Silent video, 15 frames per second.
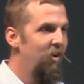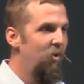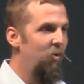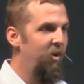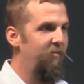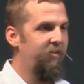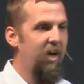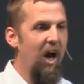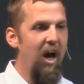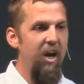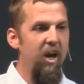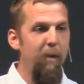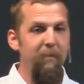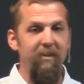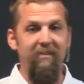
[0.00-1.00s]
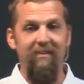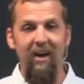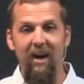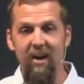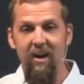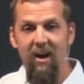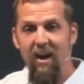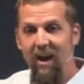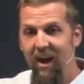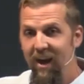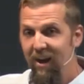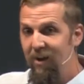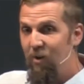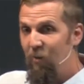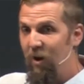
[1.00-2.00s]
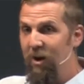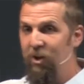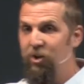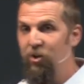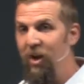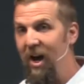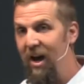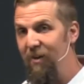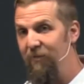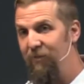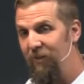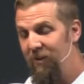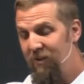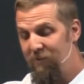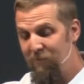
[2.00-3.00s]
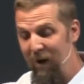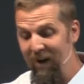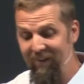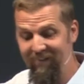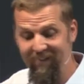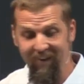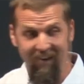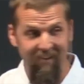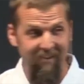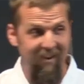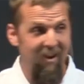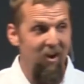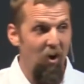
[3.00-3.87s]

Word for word: would have gotten up and said, Hey, why don't you have my seat?